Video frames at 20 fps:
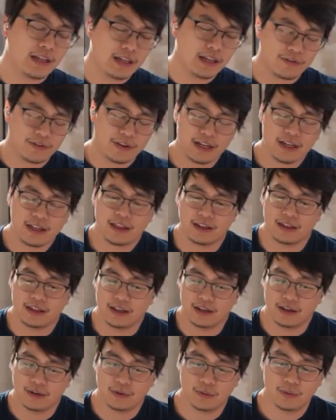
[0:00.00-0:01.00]
I think if
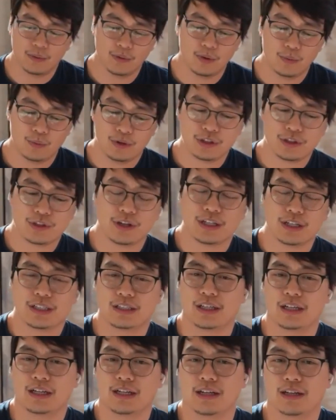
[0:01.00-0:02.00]
anything, what we're trying to
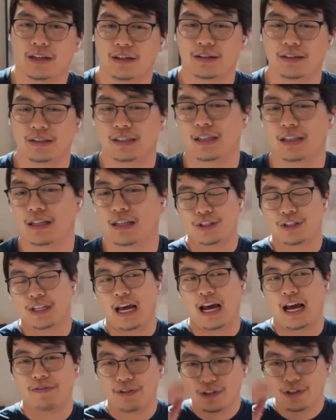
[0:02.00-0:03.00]
say here is your
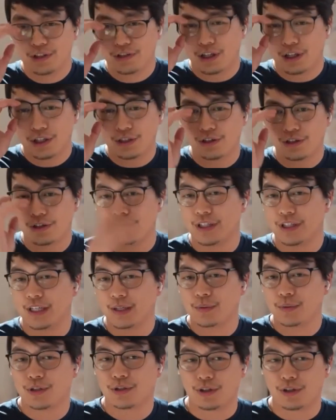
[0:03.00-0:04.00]
staffing structure, your
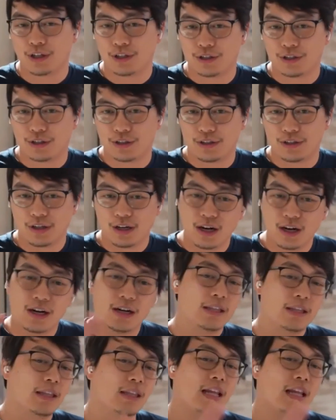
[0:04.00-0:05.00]
team structure,
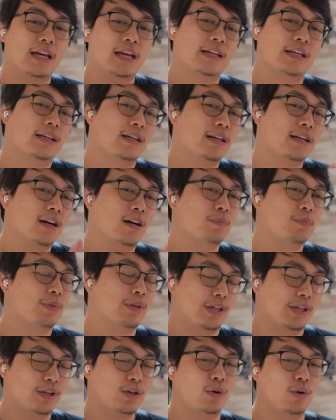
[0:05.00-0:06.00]
unlike
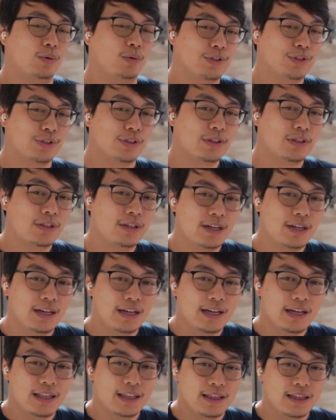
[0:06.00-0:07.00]
company culture,
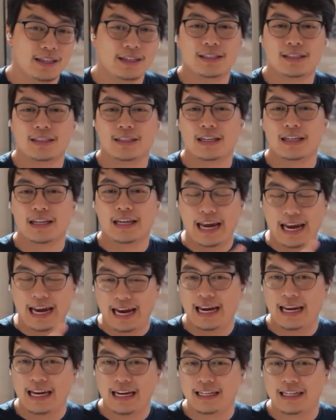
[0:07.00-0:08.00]
this
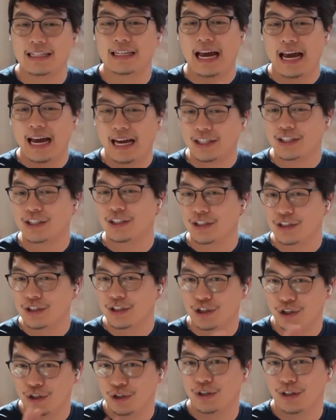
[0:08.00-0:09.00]
can and actually
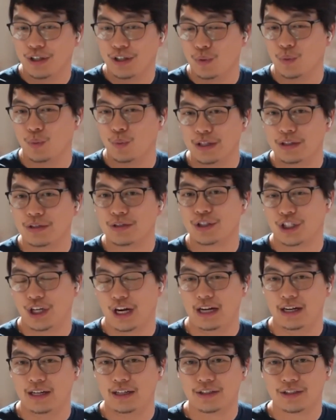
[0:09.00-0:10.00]
should and will
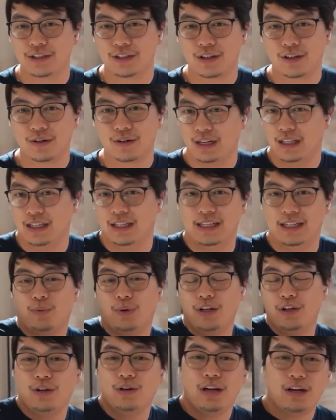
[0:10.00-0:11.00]
change, right? Like
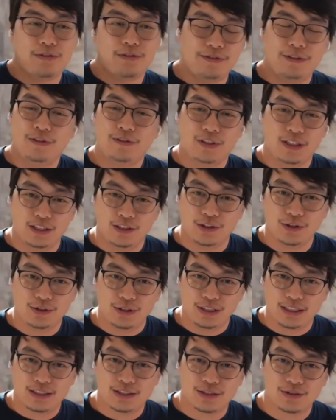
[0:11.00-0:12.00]
when you have 50
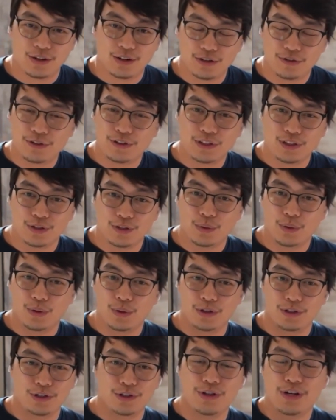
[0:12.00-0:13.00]
units, right, or 50
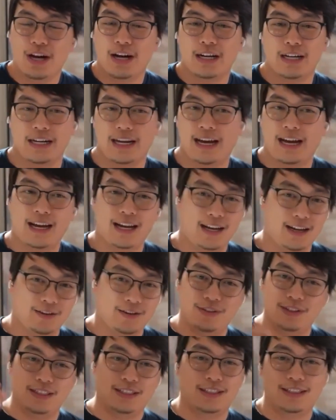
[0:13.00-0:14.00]
doors, you're not going to have
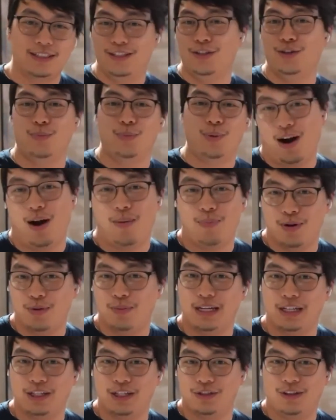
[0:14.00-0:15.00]
a senior property
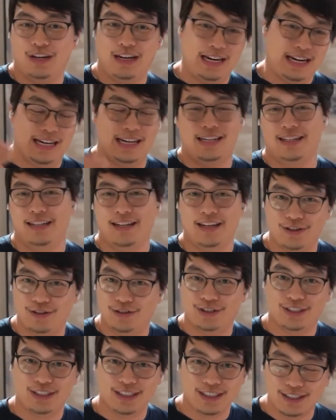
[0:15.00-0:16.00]
manager and another
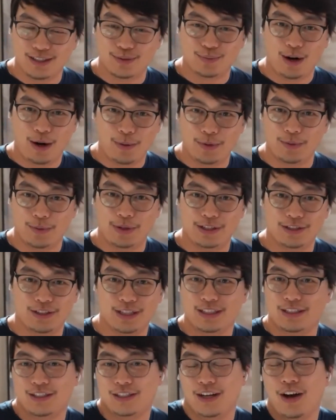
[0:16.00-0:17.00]
assistant property manager.
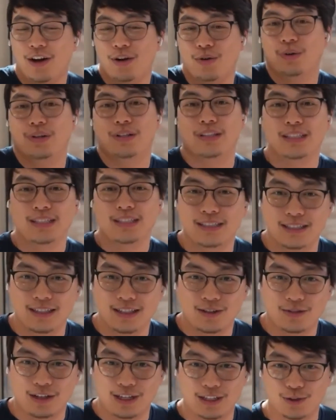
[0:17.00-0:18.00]
That's just
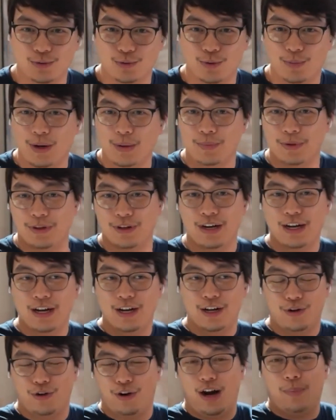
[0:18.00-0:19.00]
unrealistic, right? Because remember,
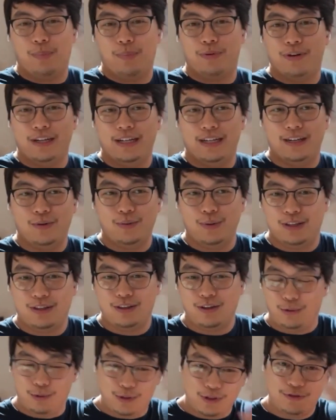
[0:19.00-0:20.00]
you're operating with
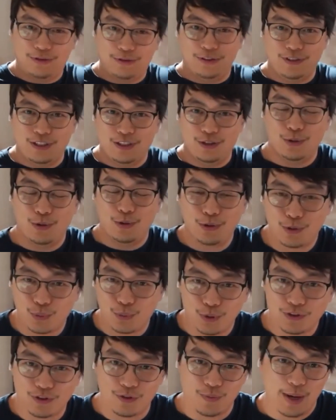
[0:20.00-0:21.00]
only 50 doors
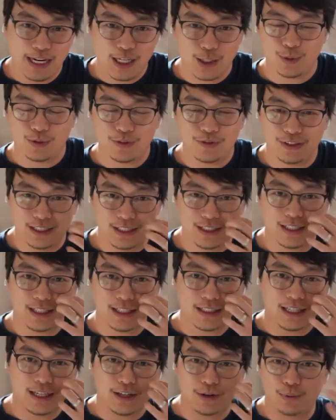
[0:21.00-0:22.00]
worth of management fees,
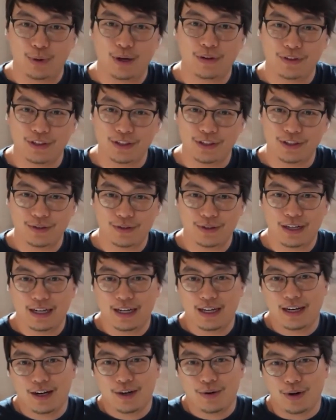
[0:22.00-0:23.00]
let's say, or revenue,
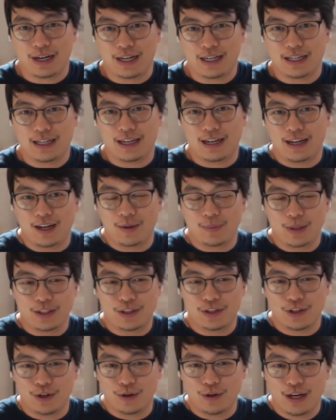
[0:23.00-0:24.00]
right? And
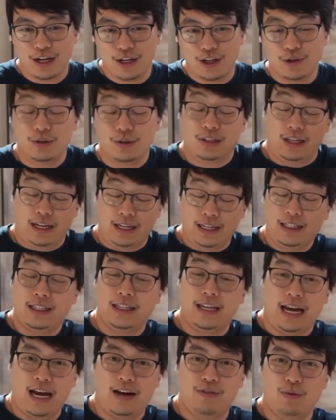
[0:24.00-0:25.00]
so you
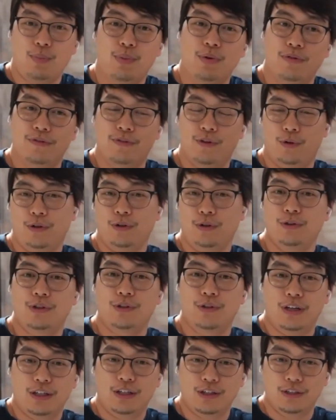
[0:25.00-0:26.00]
likely have a portfolio
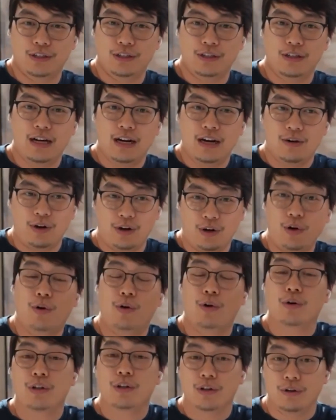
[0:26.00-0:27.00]
structure, right,
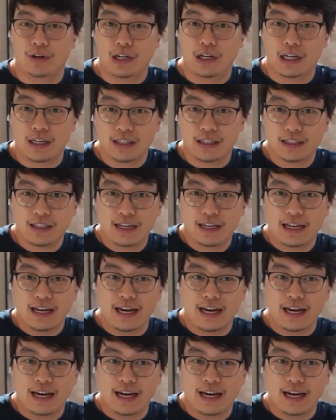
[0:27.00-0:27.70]
earlier on.